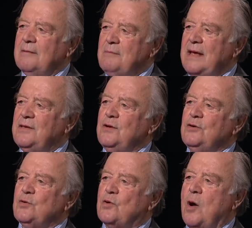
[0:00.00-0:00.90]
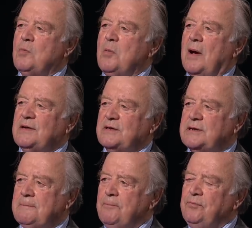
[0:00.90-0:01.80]
made the usual
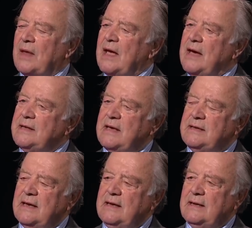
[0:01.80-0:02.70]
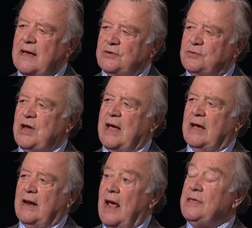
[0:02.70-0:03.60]
compromises. Uh, the, the, as you
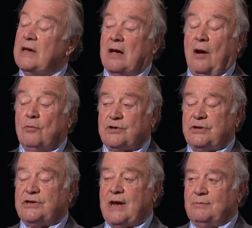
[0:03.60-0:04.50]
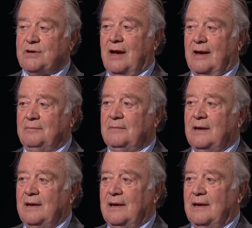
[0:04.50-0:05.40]
say, and I think I always, at the same time,
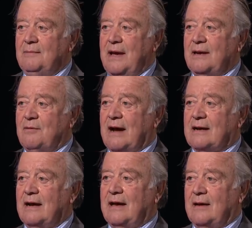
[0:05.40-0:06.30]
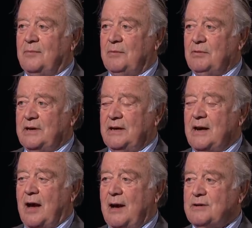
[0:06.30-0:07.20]
it made it quite clear people did
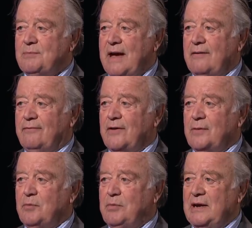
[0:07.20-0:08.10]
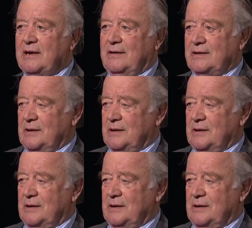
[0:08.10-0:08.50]
know I was a man of firm opinions.